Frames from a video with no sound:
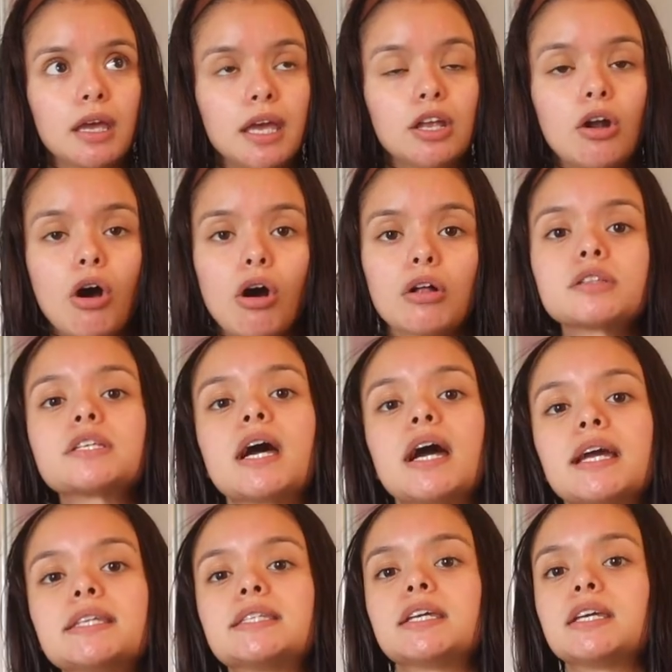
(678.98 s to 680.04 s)
it all
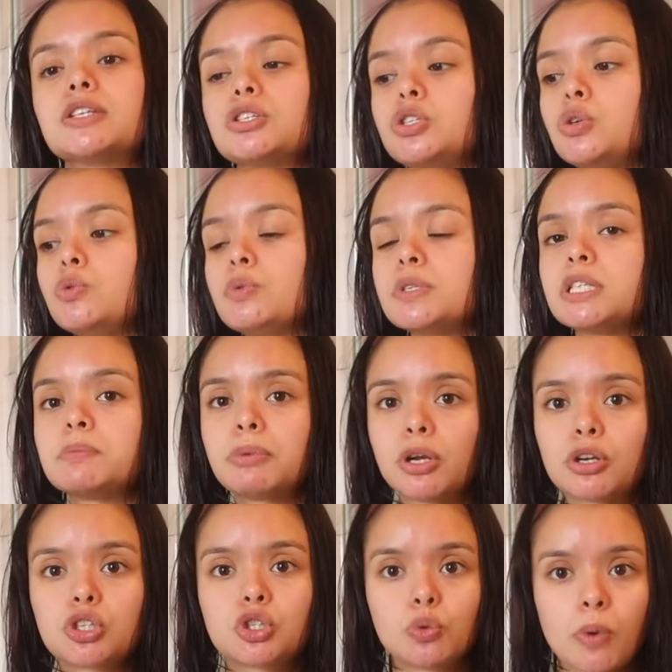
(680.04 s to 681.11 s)
ties into
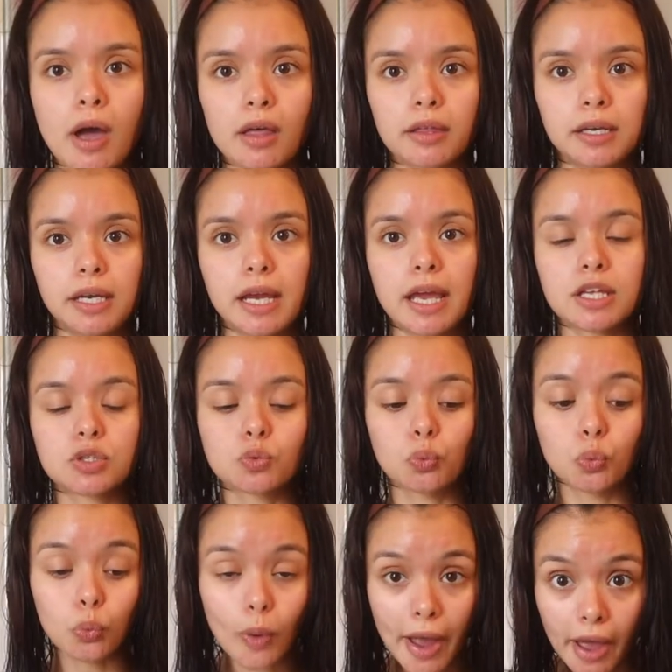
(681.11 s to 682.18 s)
spirituality as
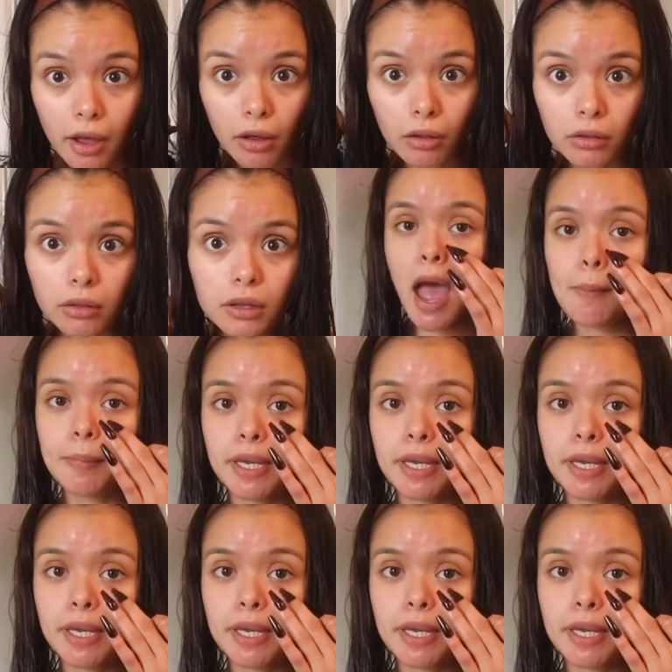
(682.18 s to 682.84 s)
well,